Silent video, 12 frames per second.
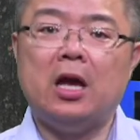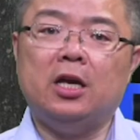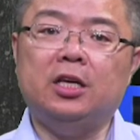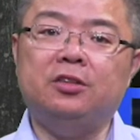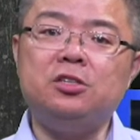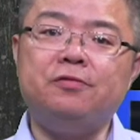
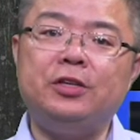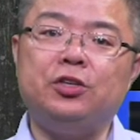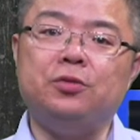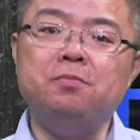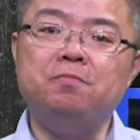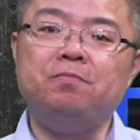In this
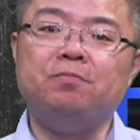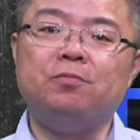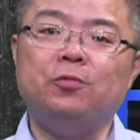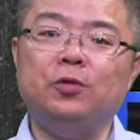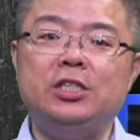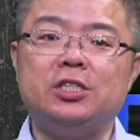video,
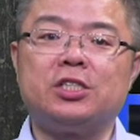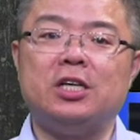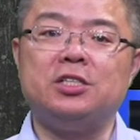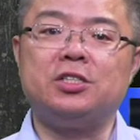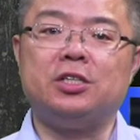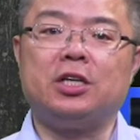we
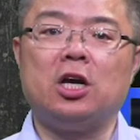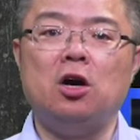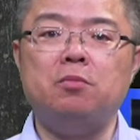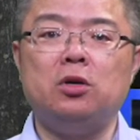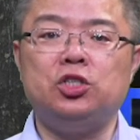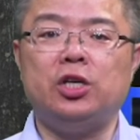discussed the
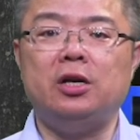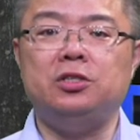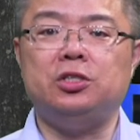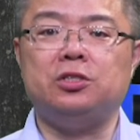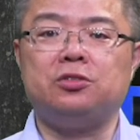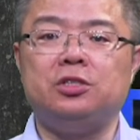common challenges